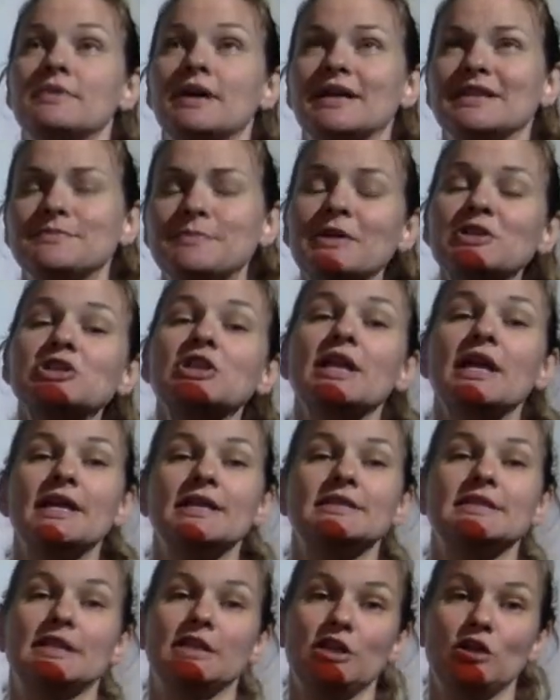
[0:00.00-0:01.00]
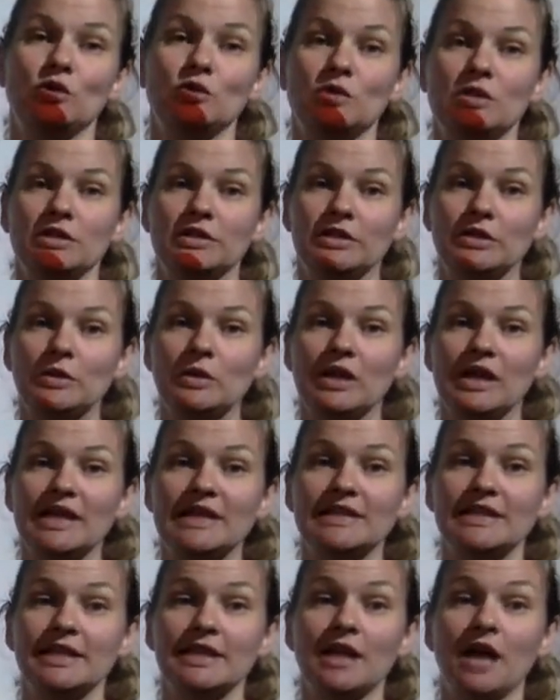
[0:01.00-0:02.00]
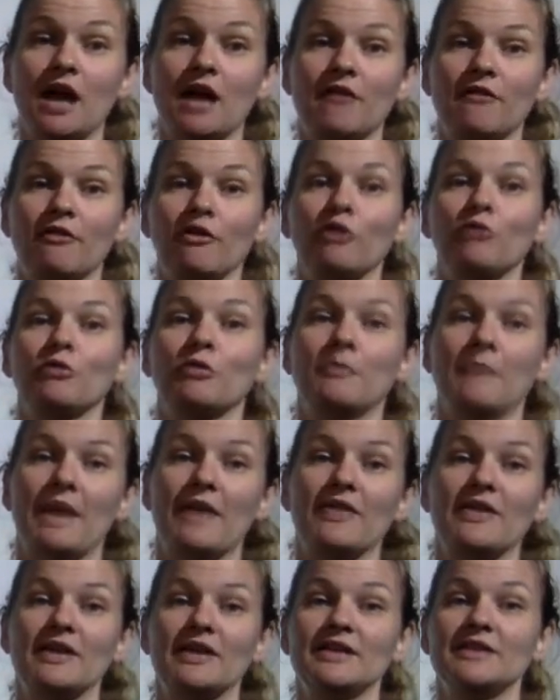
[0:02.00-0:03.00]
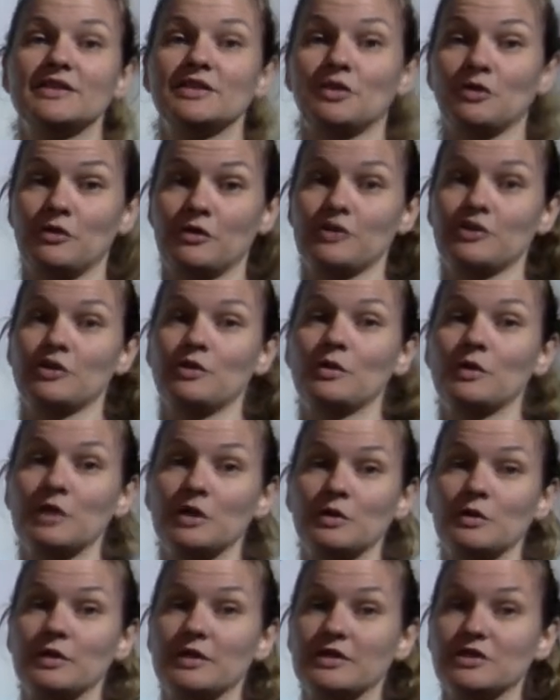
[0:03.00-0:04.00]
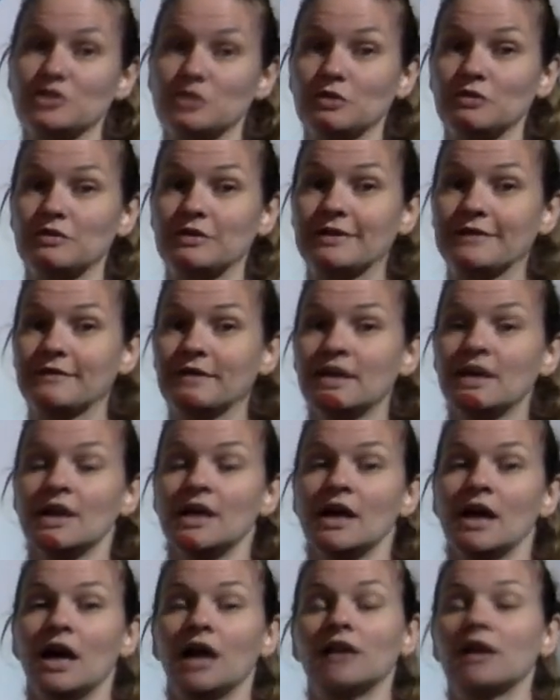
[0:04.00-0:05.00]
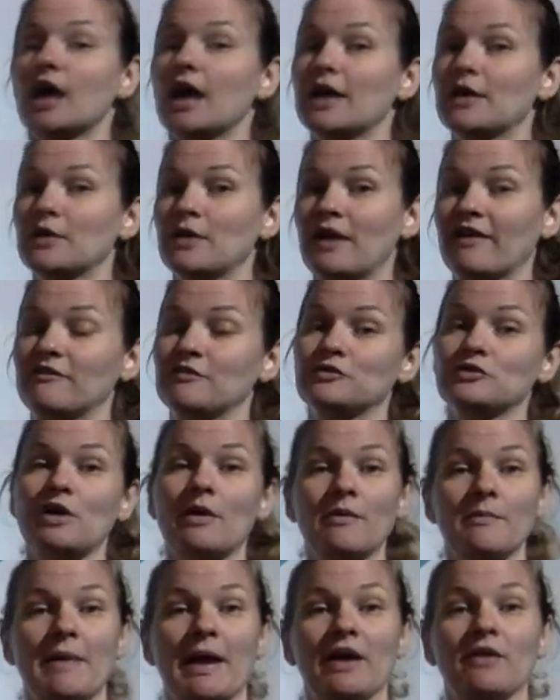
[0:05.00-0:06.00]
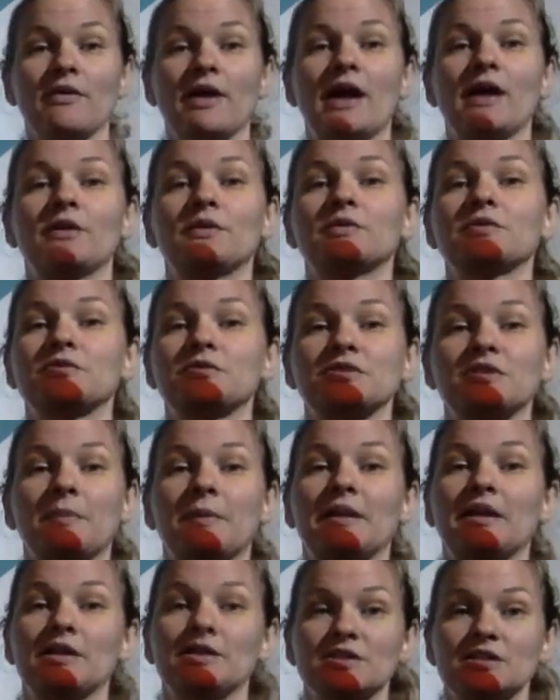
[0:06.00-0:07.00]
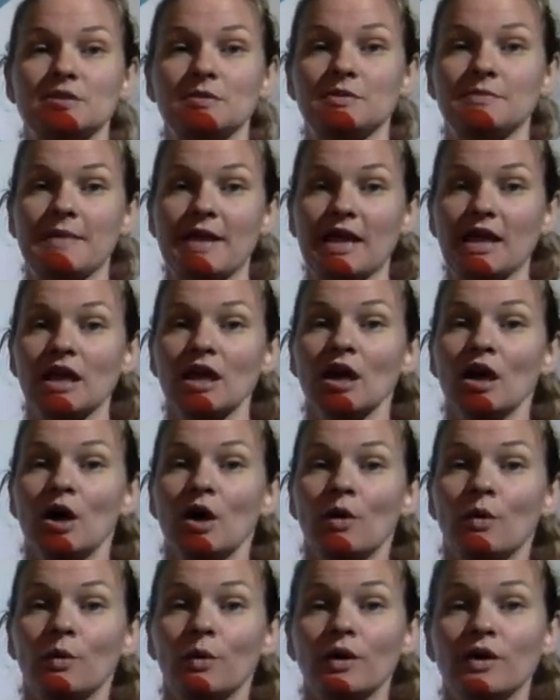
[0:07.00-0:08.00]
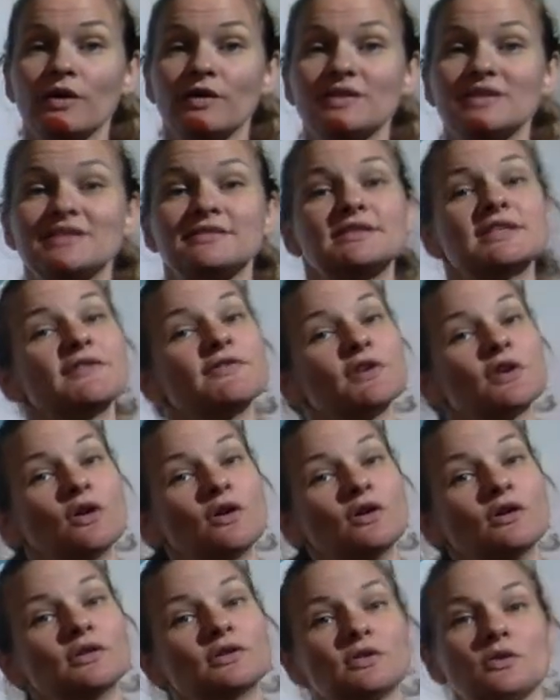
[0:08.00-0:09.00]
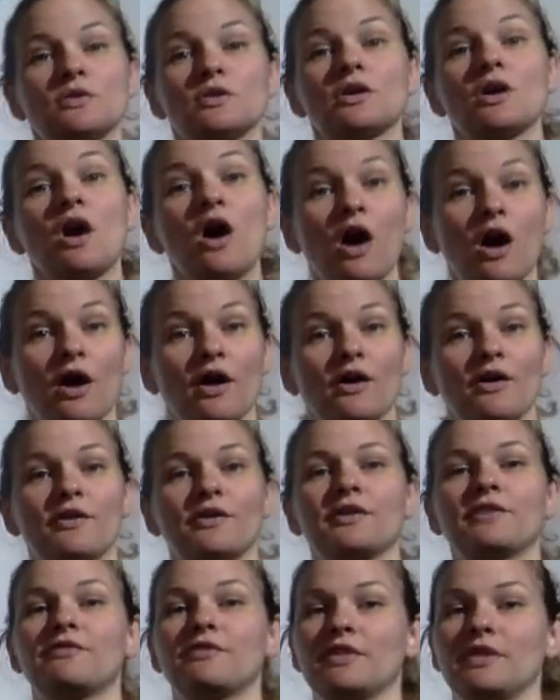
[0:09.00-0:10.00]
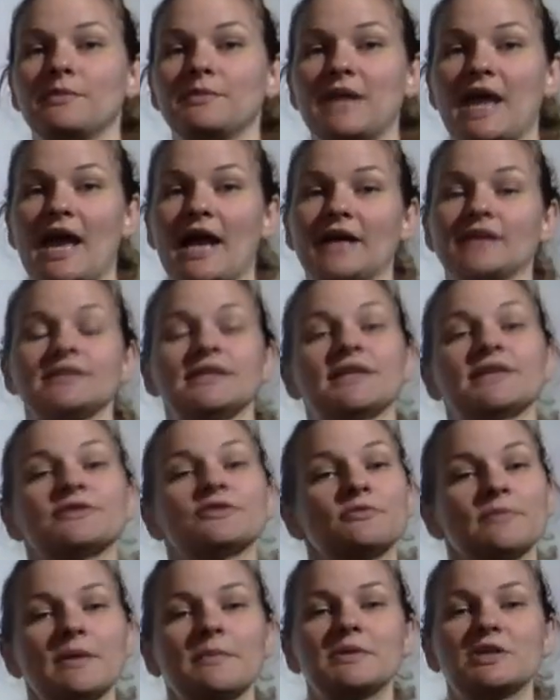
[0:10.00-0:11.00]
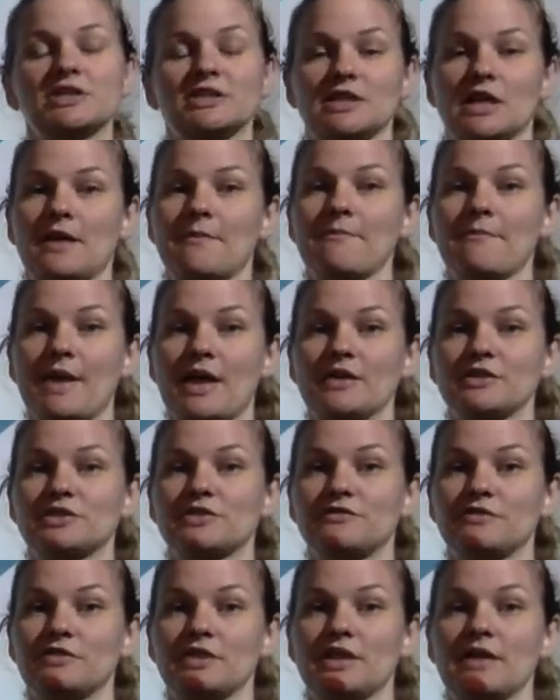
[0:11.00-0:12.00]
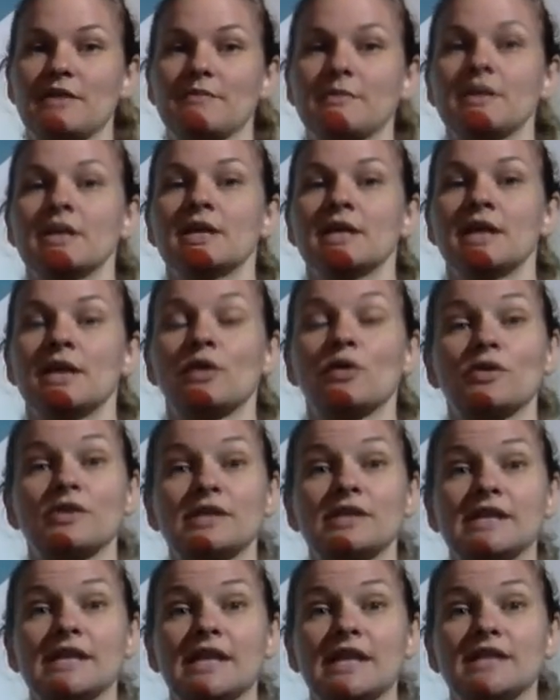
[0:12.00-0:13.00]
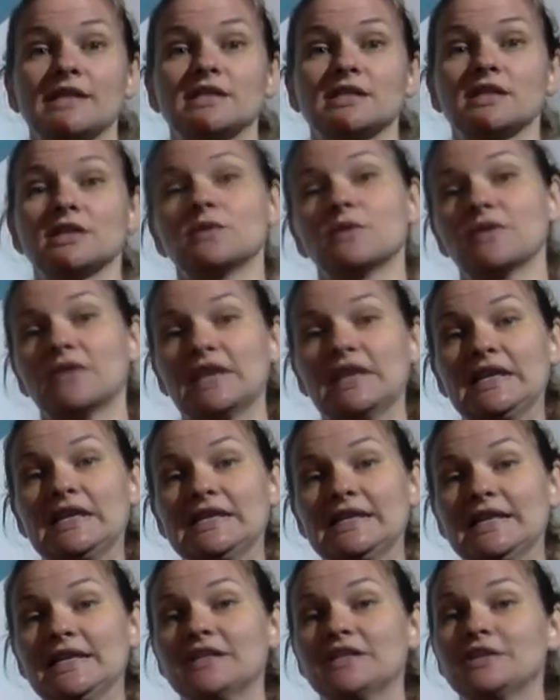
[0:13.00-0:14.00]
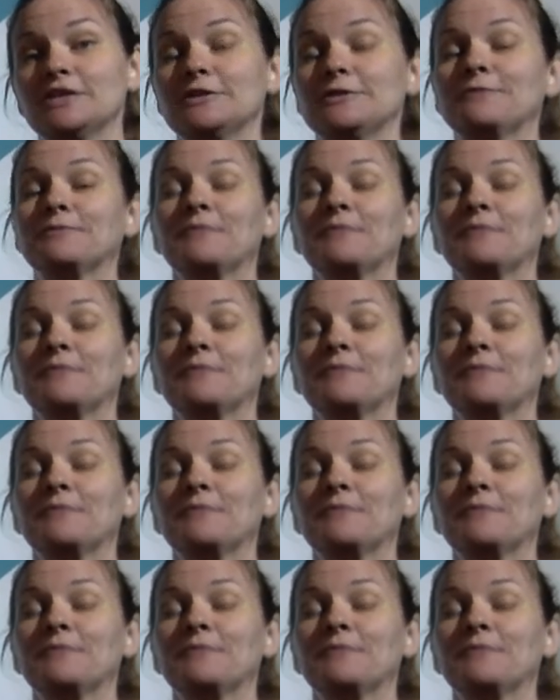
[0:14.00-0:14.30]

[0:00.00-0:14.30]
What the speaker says: specialize in utilizing nonverbal methods in order to work with children, a lot who have trauma backgrounds or something else that would make words difficult or hard for them to access, or maybe just not best for them in order to get to what they need to get to.